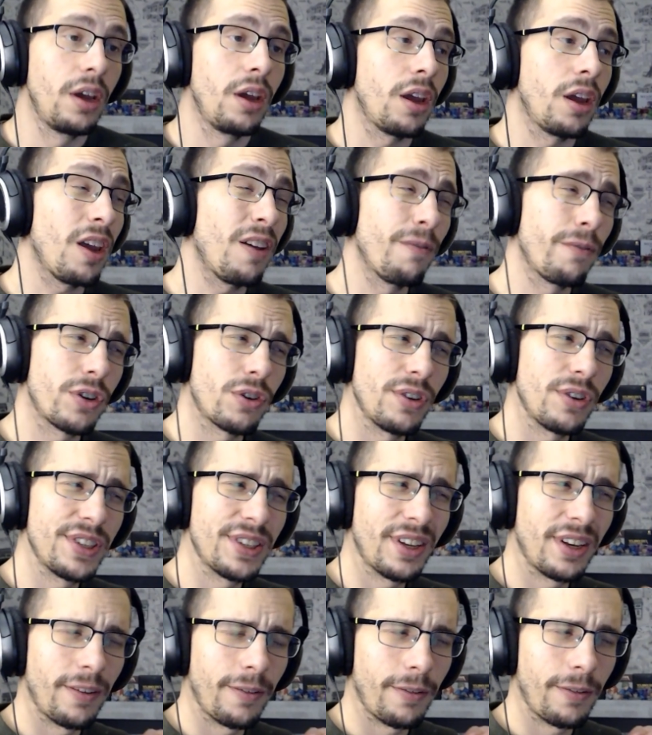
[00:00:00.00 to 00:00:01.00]
Infantries
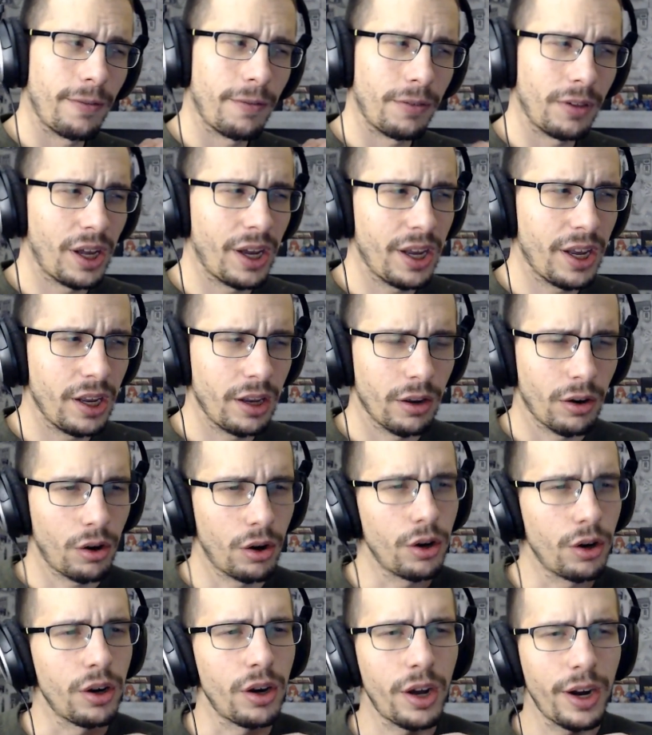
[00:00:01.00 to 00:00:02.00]
and flying
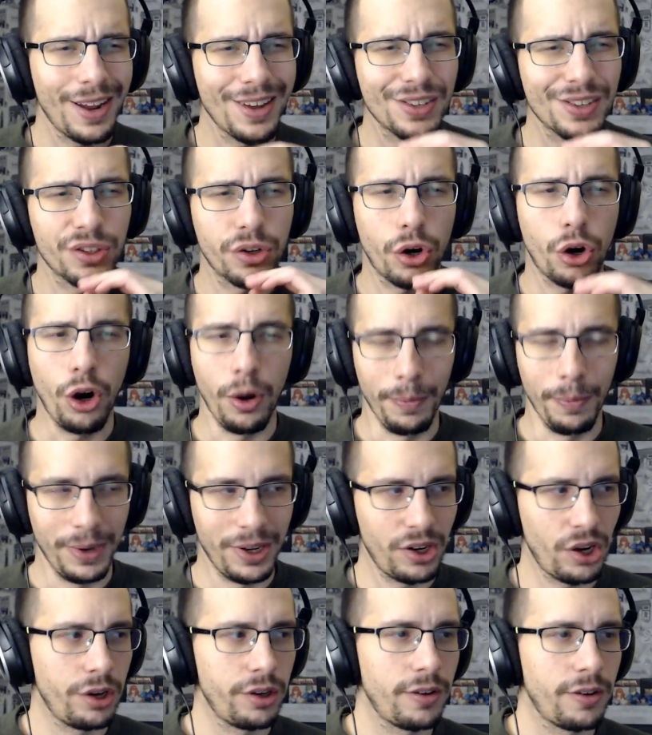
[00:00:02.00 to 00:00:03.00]
are not as common
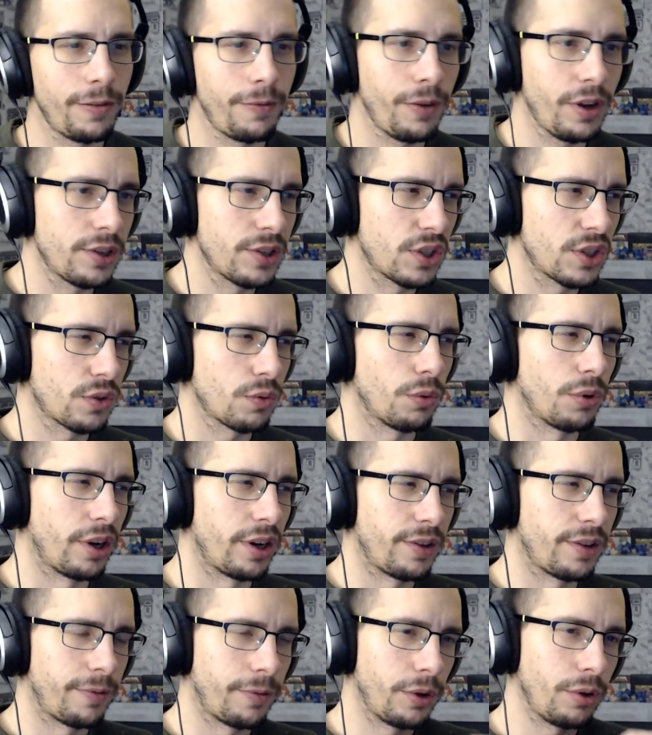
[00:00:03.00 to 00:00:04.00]
on defense, where
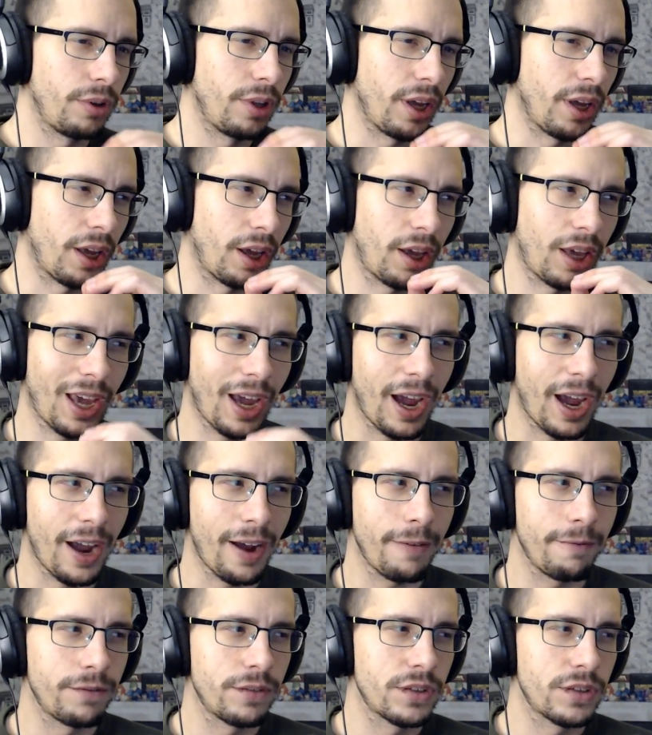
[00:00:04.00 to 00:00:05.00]
I feel like
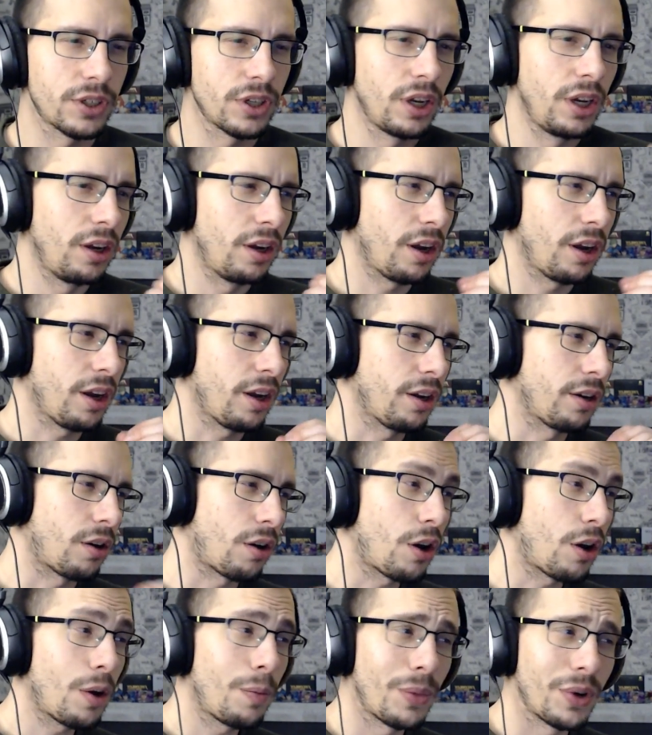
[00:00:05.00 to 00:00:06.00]
Cavs and
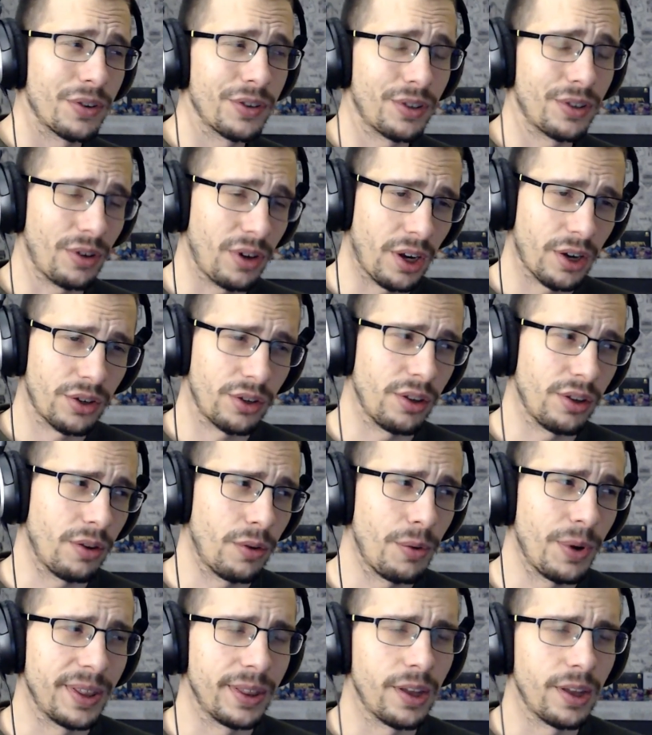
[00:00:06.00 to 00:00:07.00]
armors are actually
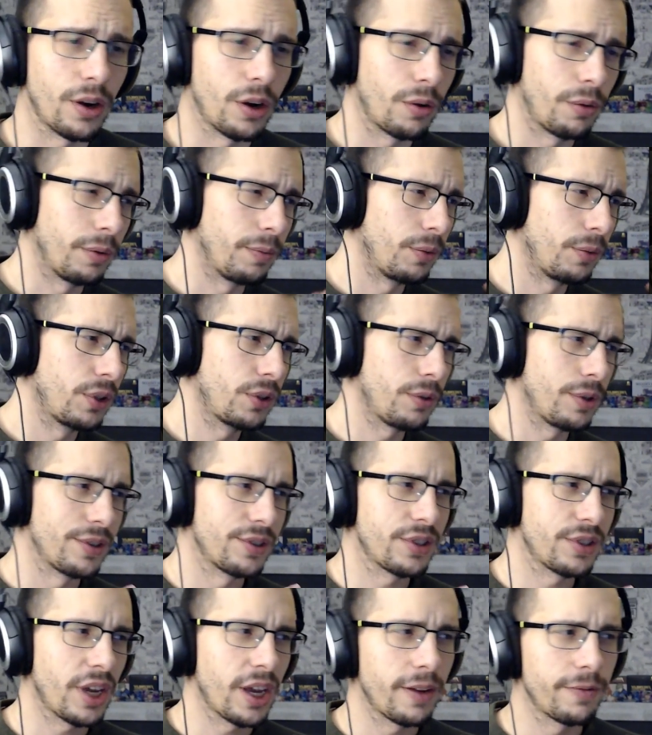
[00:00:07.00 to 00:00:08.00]
quite there between
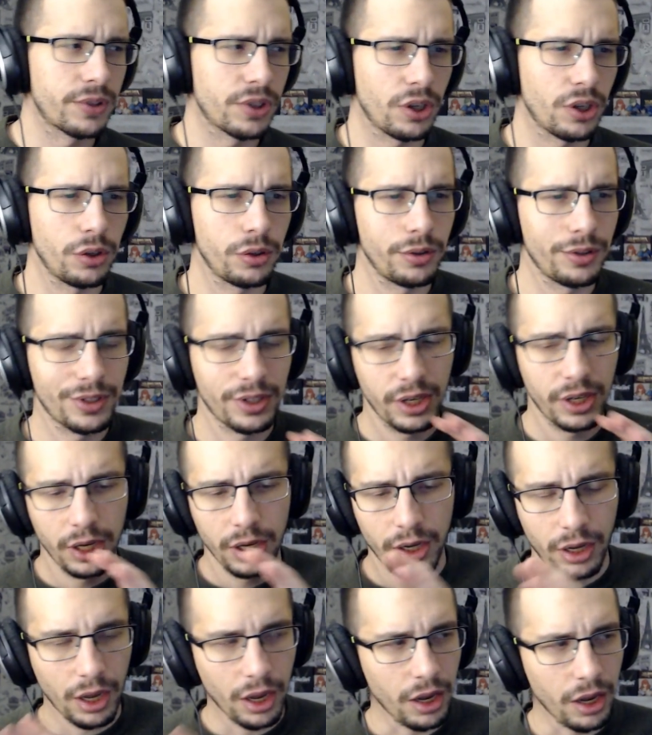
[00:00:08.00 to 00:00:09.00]
save skills
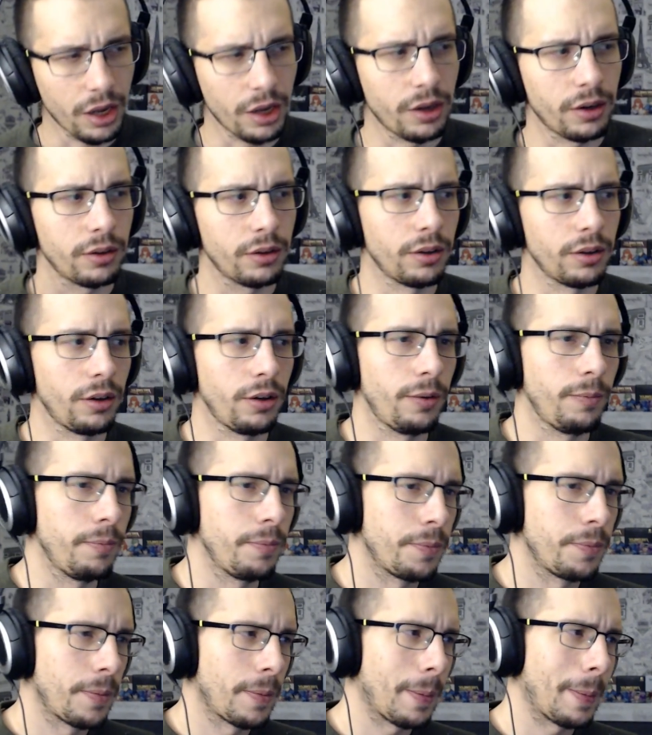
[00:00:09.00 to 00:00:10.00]
and
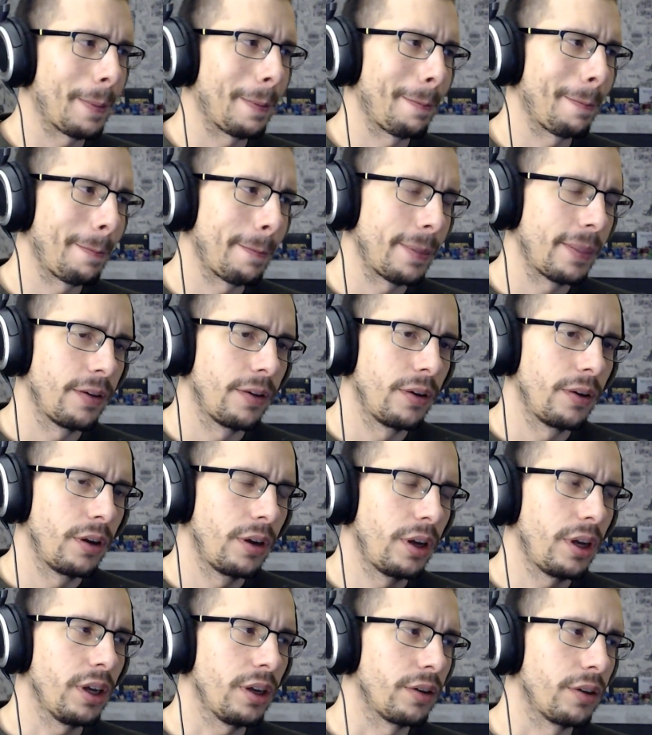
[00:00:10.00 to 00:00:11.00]

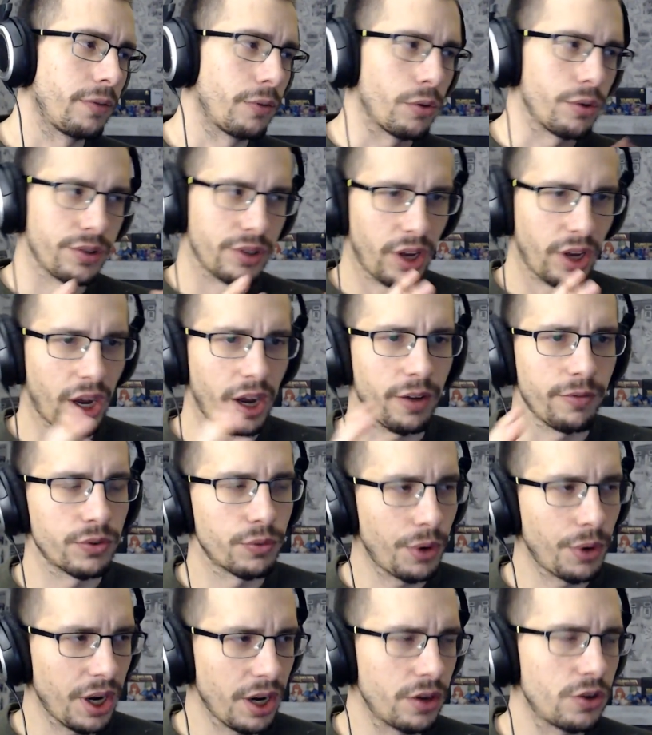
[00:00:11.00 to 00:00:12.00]
of course Cav's
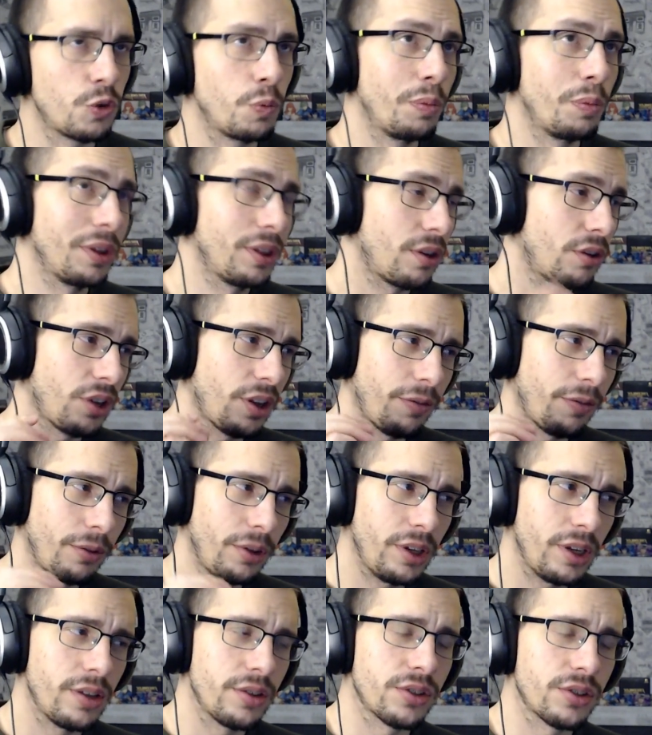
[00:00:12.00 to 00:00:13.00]
range, but there
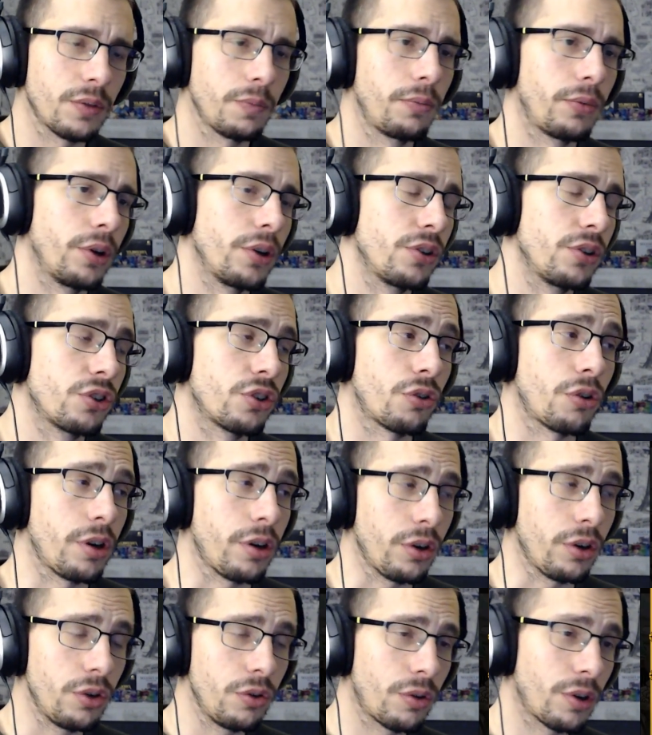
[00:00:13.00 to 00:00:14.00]
definitely is some pretty strong
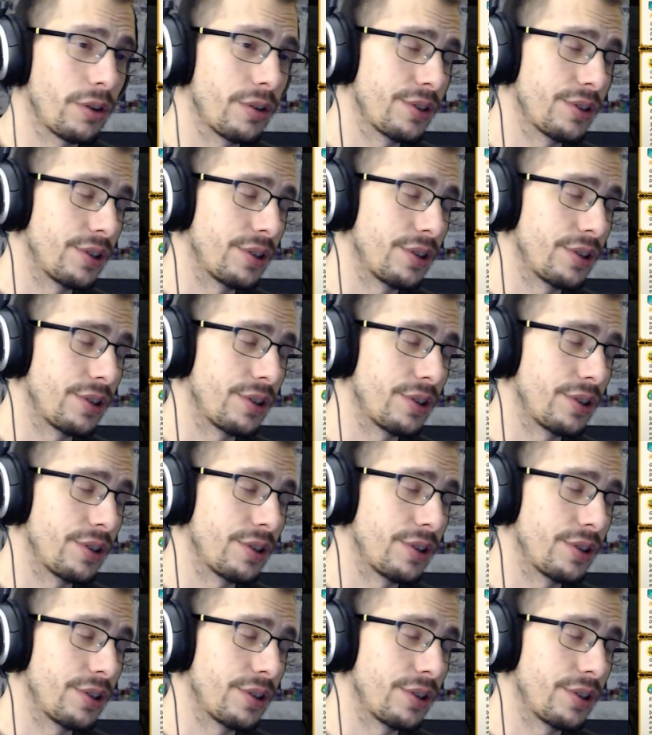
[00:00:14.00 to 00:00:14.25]
nukers